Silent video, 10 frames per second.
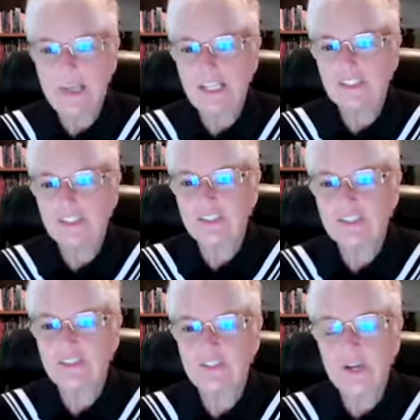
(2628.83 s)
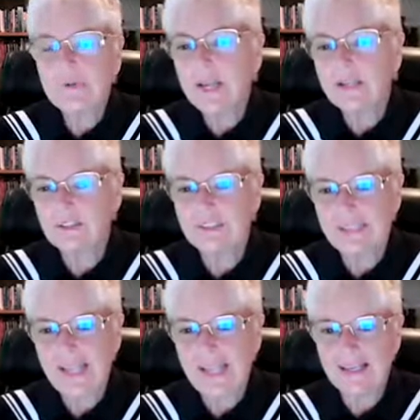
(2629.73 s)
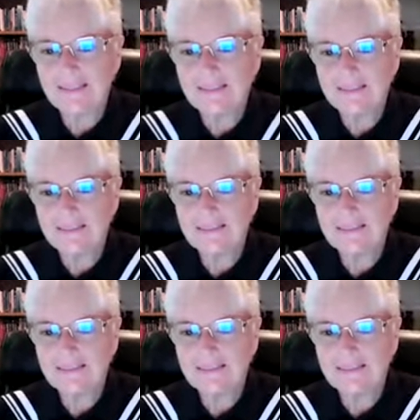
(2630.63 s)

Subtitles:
patients don't understand